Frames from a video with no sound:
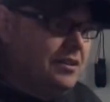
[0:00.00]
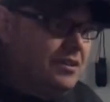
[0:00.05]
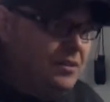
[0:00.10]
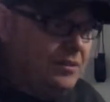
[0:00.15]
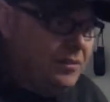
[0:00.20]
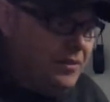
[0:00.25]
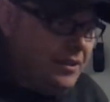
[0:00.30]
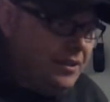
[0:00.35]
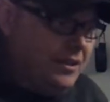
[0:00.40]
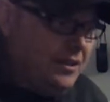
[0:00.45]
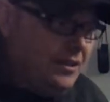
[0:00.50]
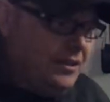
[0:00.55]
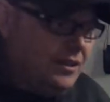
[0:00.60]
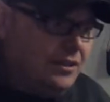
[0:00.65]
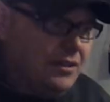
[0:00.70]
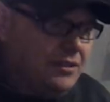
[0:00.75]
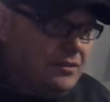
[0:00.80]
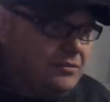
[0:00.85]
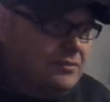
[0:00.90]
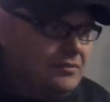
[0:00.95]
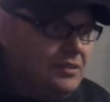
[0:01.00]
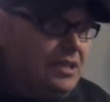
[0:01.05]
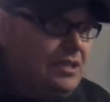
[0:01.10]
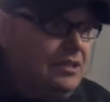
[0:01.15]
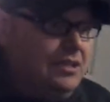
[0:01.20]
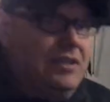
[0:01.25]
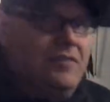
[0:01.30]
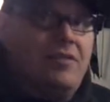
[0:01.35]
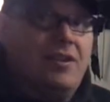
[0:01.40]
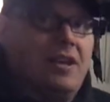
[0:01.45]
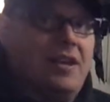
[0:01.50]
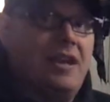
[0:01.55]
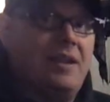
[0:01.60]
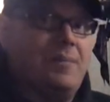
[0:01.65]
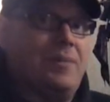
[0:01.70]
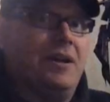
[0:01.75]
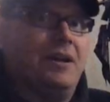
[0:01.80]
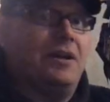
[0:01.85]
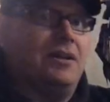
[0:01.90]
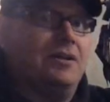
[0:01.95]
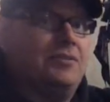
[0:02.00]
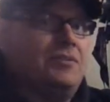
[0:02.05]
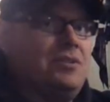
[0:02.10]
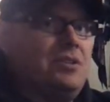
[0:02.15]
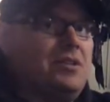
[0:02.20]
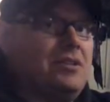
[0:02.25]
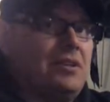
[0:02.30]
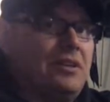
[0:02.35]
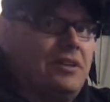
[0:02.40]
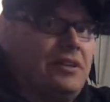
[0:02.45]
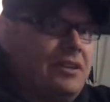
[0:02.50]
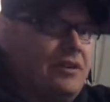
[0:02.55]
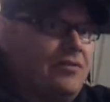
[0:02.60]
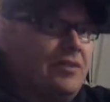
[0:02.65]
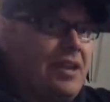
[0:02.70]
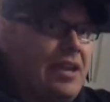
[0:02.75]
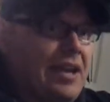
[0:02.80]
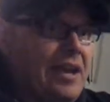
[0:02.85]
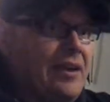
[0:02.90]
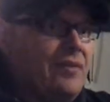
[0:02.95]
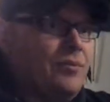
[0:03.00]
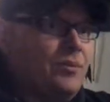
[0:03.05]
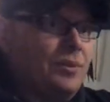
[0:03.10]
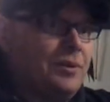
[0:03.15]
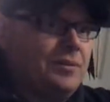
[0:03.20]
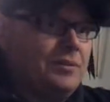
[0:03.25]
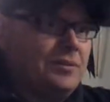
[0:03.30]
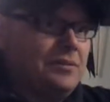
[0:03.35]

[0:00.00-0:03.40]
But, I love the high power. Jeez, I'd love to have one.